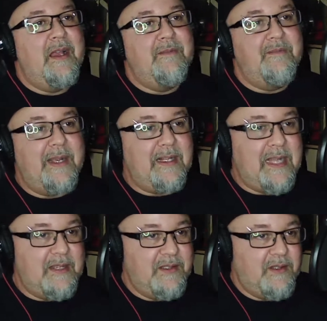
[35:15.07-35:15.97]
my
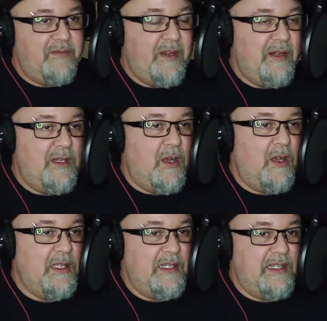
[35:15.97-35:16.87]
classes are very
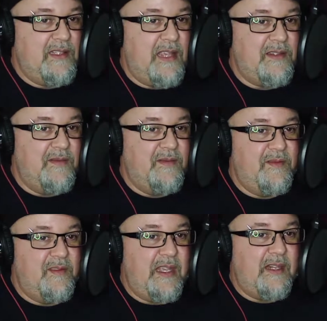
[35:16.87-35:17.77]
long and excessive
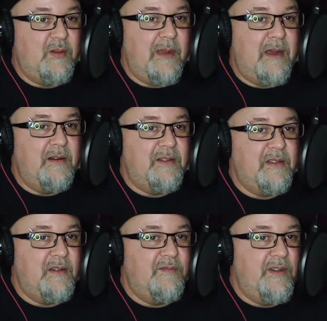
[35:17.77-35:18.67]
and take 2 hours,
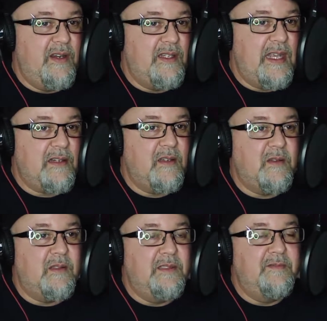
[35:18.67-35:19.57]
and they're very
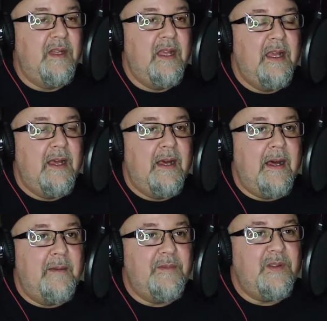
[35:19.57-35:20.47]
technical. And
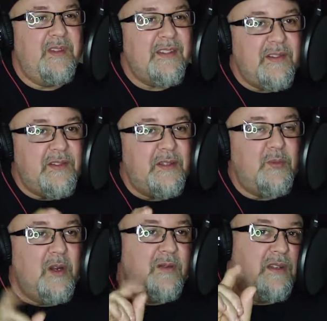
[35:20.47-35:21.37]
so this is just
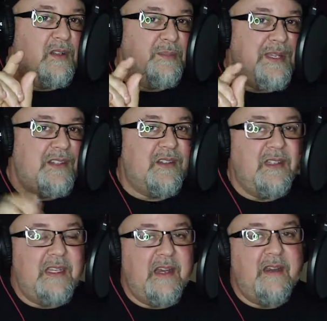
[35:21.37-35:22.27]
more of a little pinch in
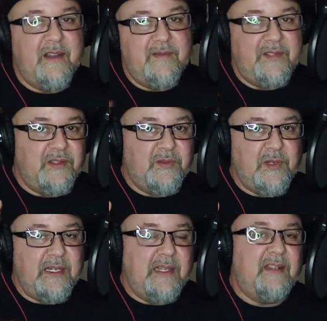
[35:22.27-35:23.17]
the area of this is
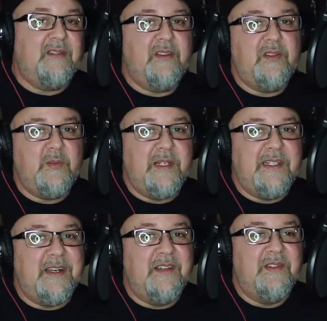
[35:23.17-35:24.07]
what it is, this is what it
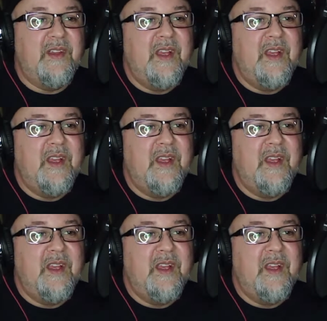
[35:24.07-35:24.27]
does.